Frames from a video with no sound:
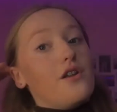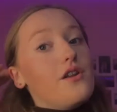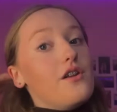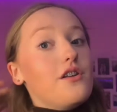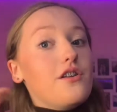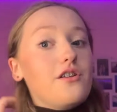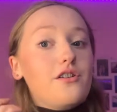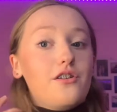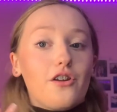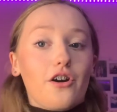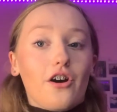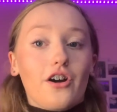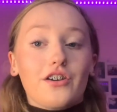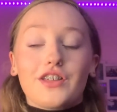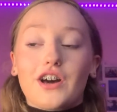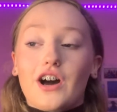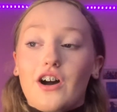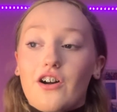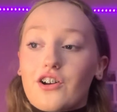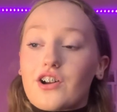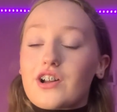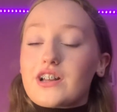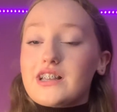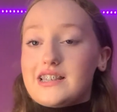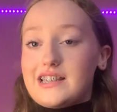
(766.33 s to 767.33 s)
Now that
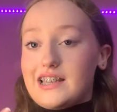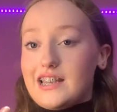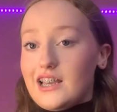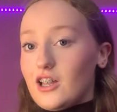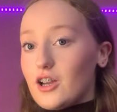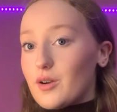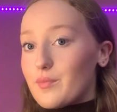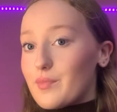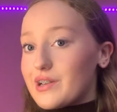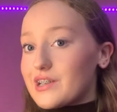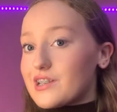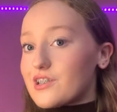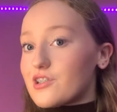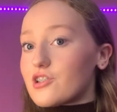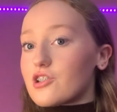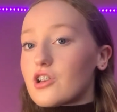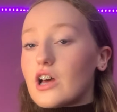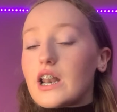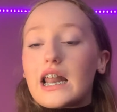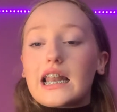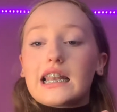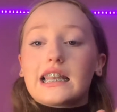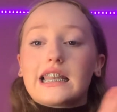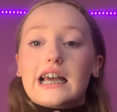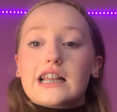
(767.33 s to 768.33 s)
our concealer base is
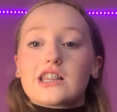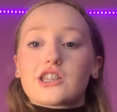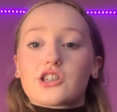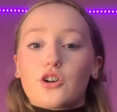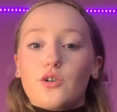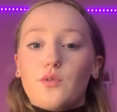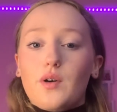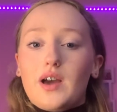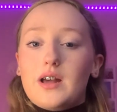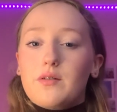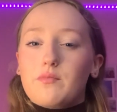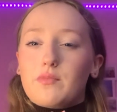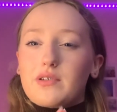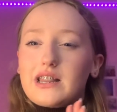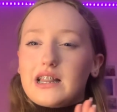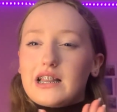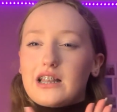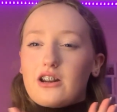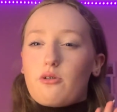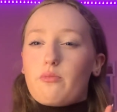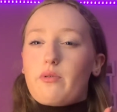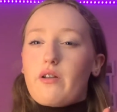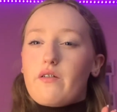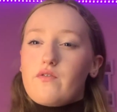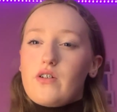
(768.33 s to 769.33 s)
on, let's go in with a
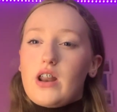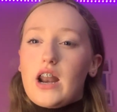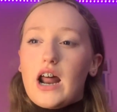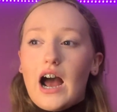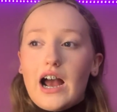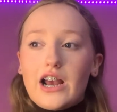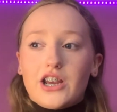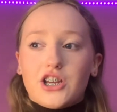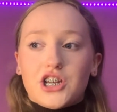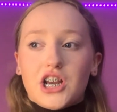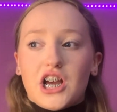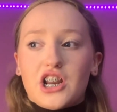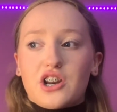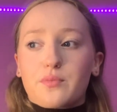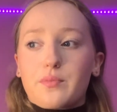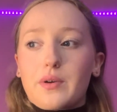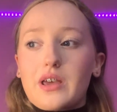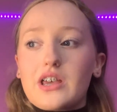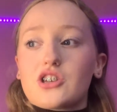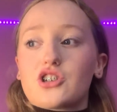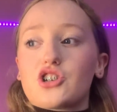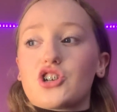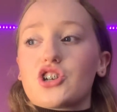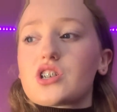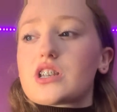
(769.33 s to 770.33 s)
little bit of an eyeshadow
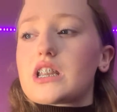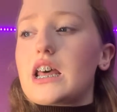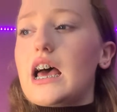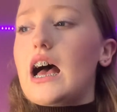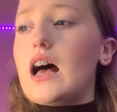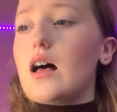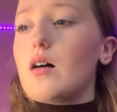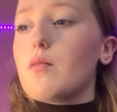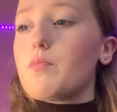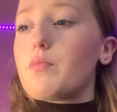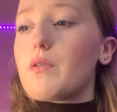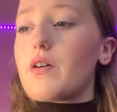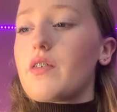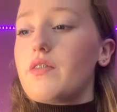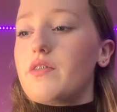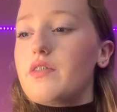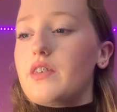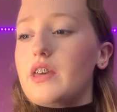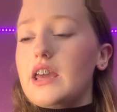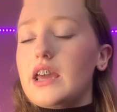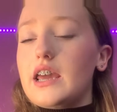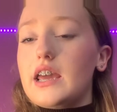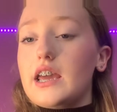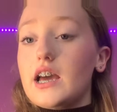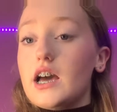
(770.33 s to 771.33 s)
base just to help
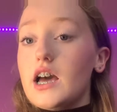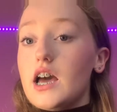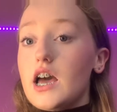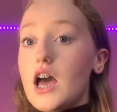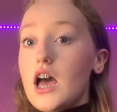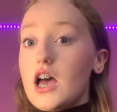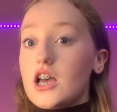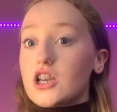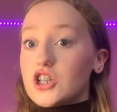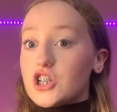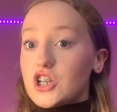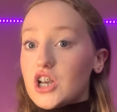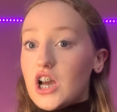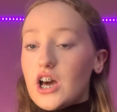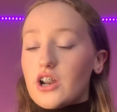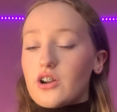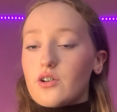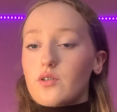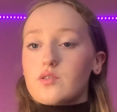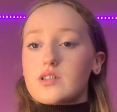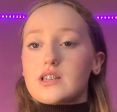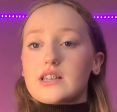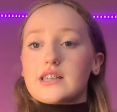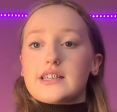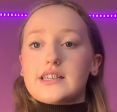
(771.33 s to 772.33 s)
the
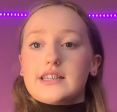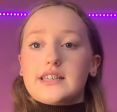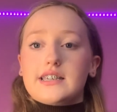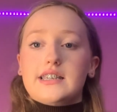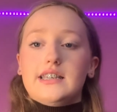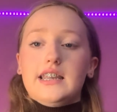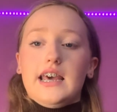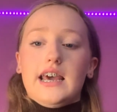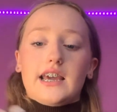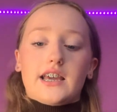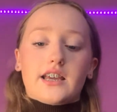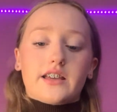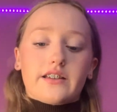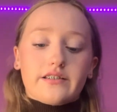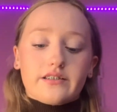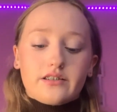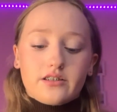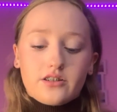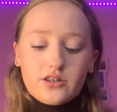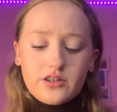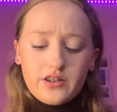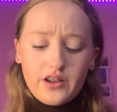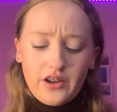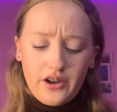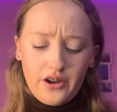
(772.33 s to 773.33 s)
shadows stick.
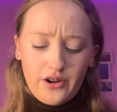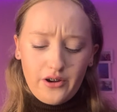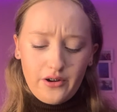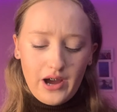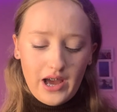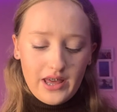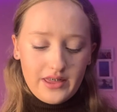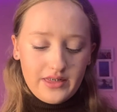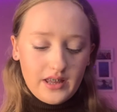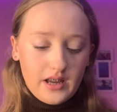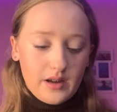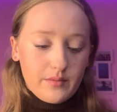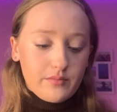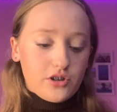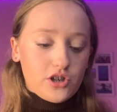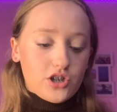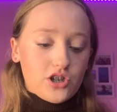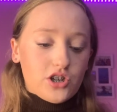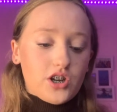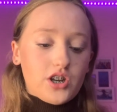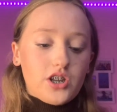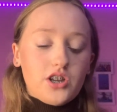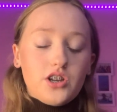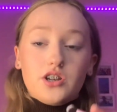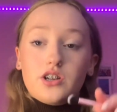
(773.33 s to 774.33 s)
So I think I'm just
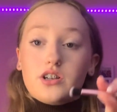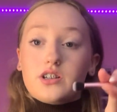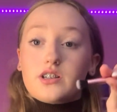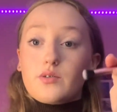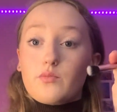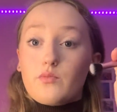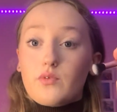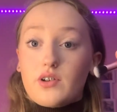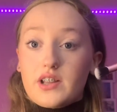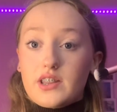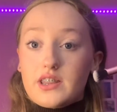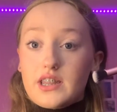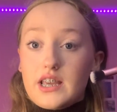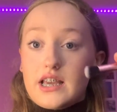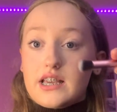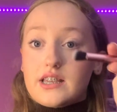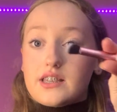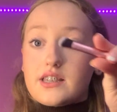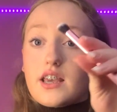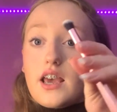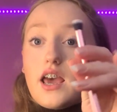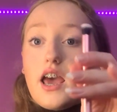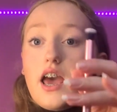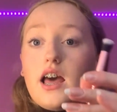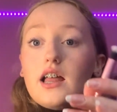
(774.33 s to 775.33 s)
going to use one of
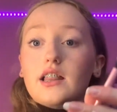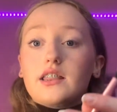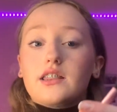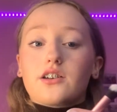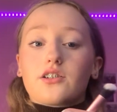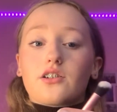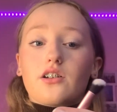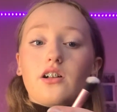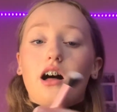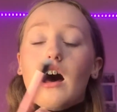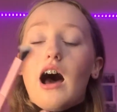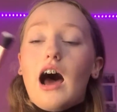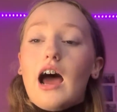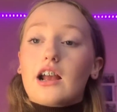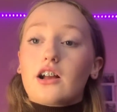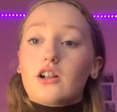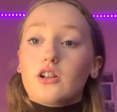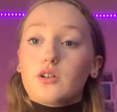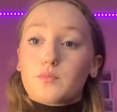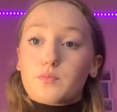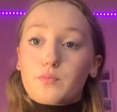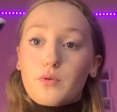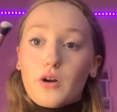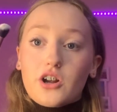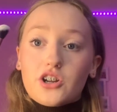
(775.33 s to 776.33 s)
these little
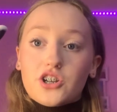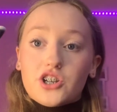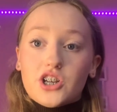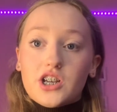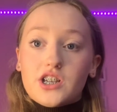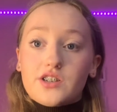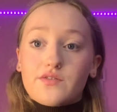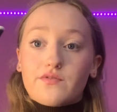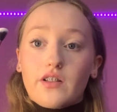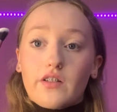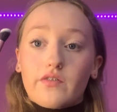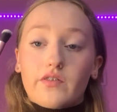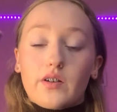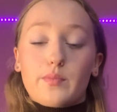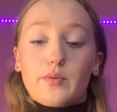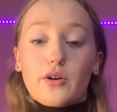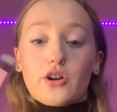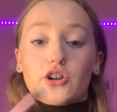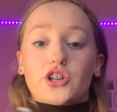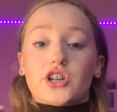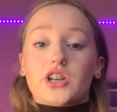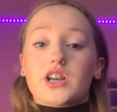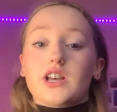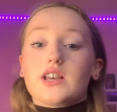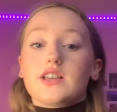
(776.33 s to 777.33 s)
angled brushes, fluffy
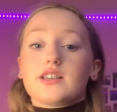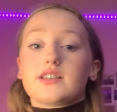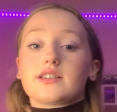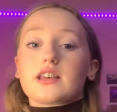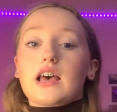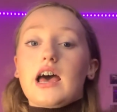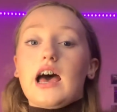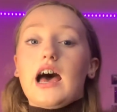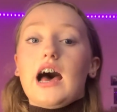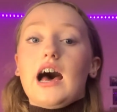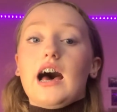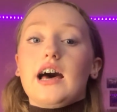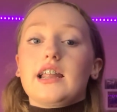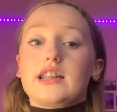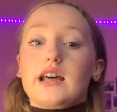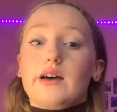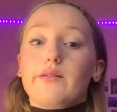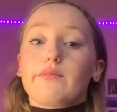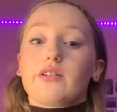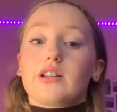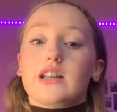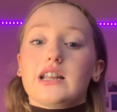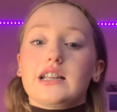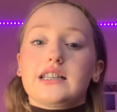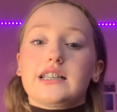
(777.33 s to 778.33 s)
brushes, and
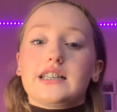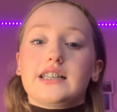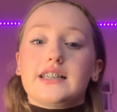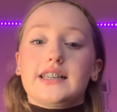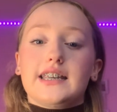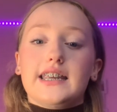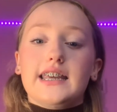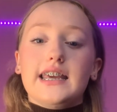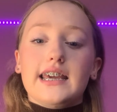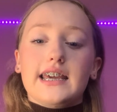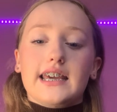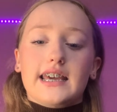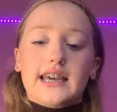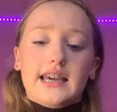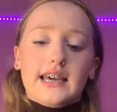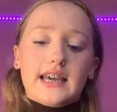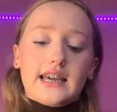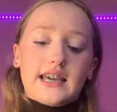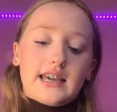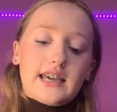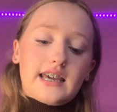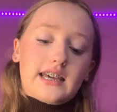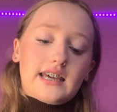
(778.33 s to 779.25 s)
I'm gonna take,